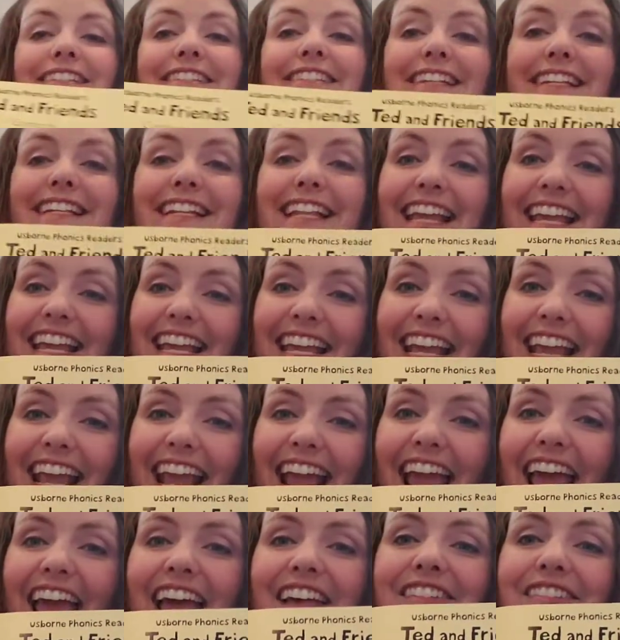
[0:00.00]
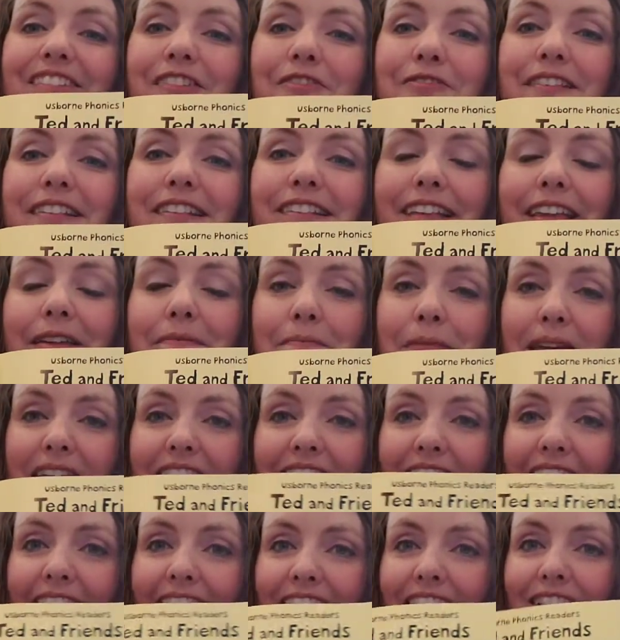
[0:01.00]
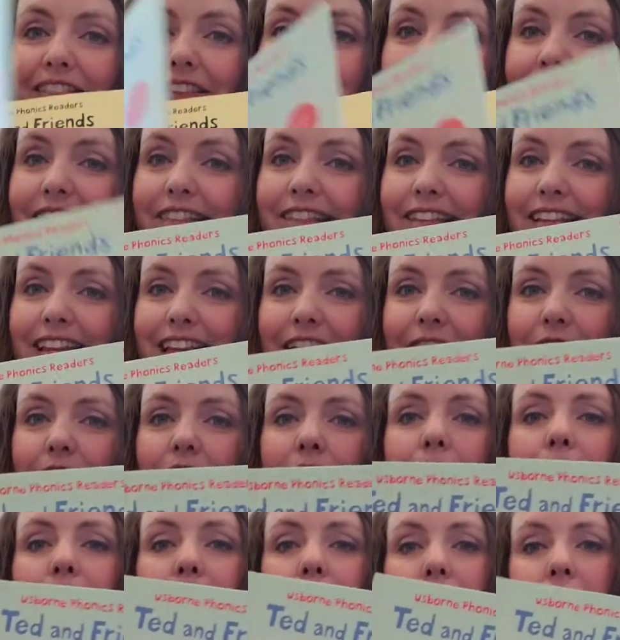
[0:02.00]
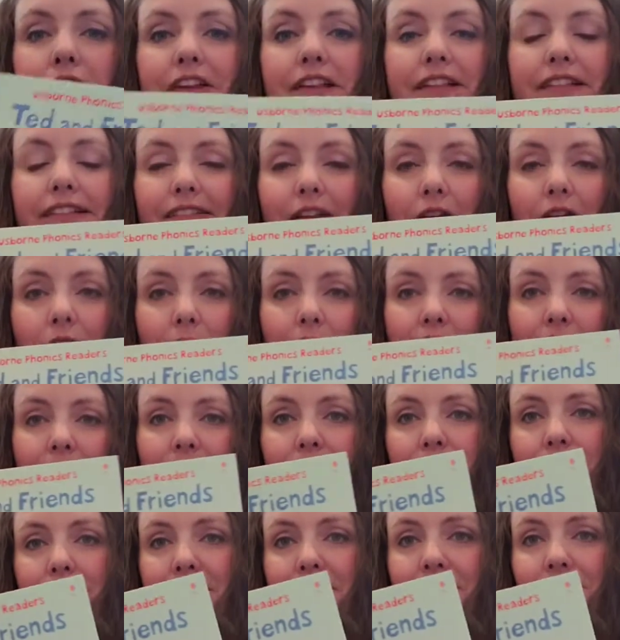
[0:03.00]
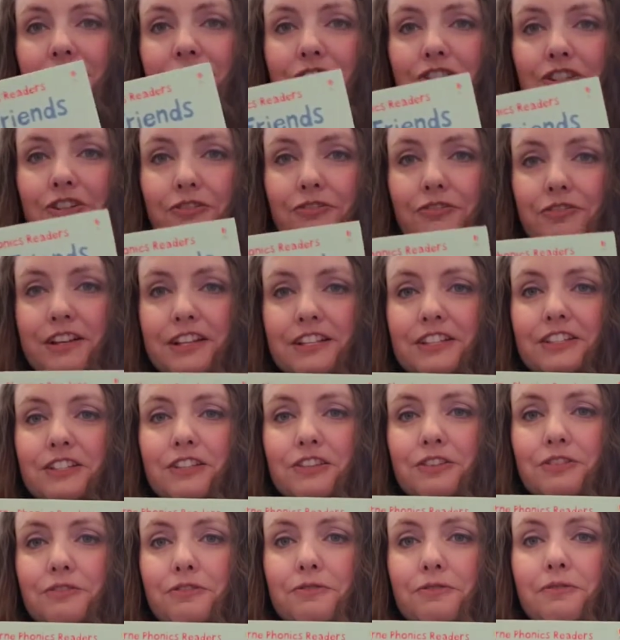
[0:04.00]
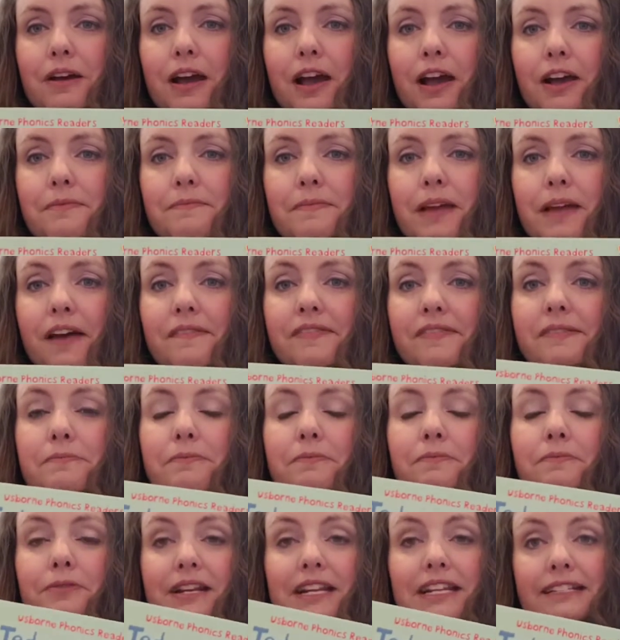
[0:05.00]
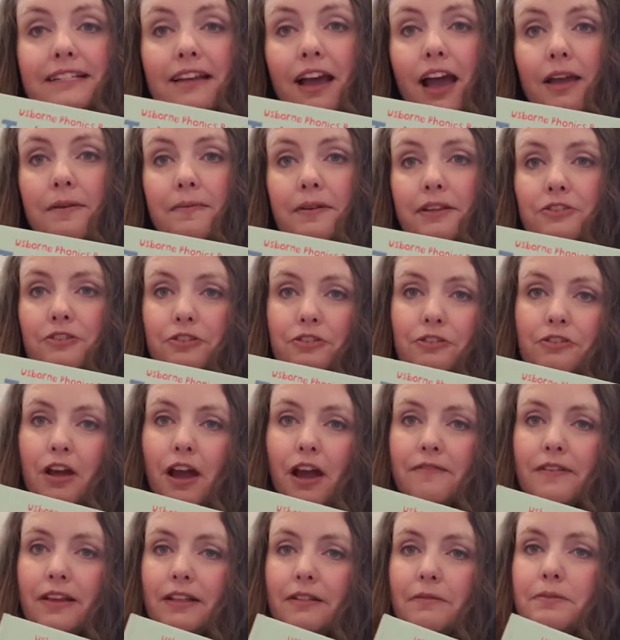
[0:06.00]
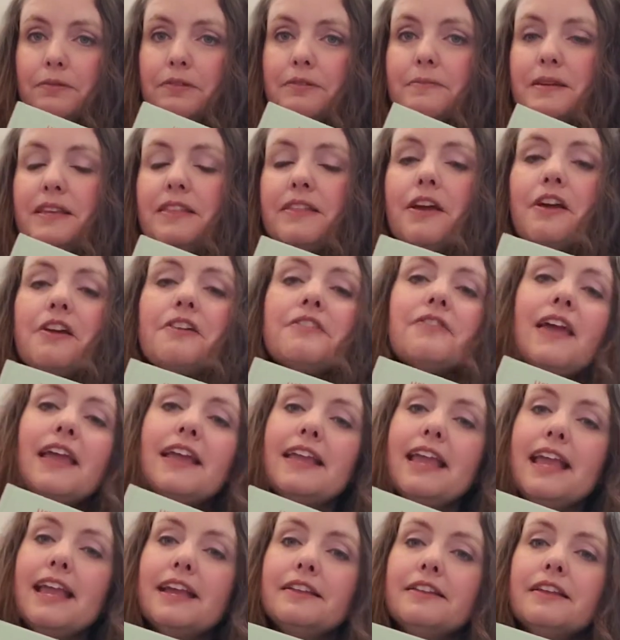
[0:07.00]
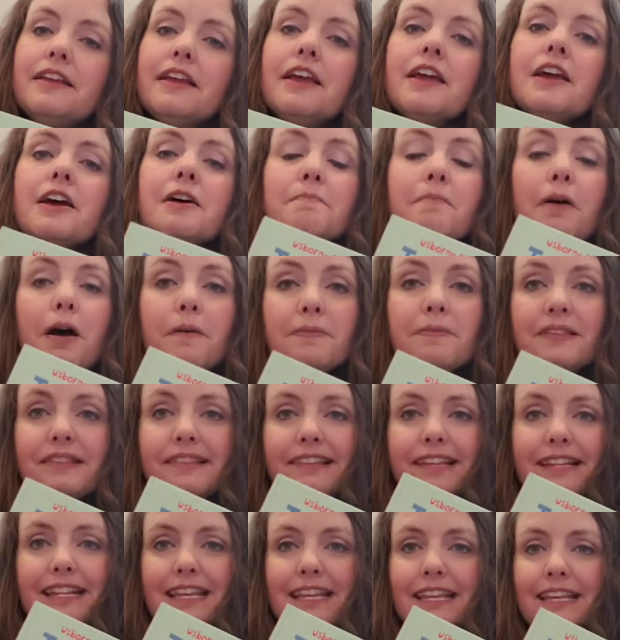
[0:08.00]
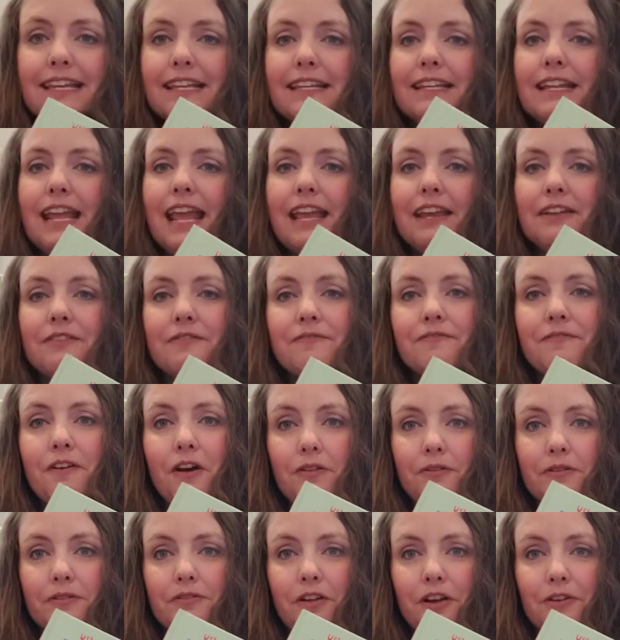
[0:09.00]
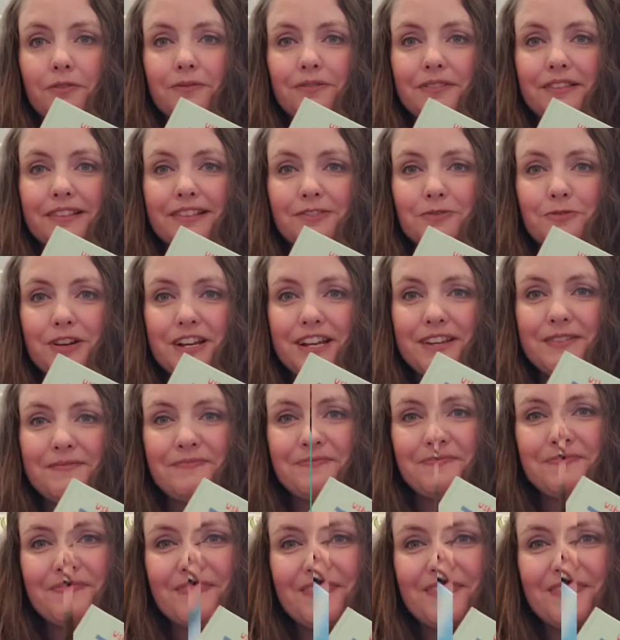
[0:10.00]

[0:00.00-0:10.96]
CD. So this can be a listening book. So if you need your children to have some reading time and you're not available to be there, they can pop the CD in and follow along with the story.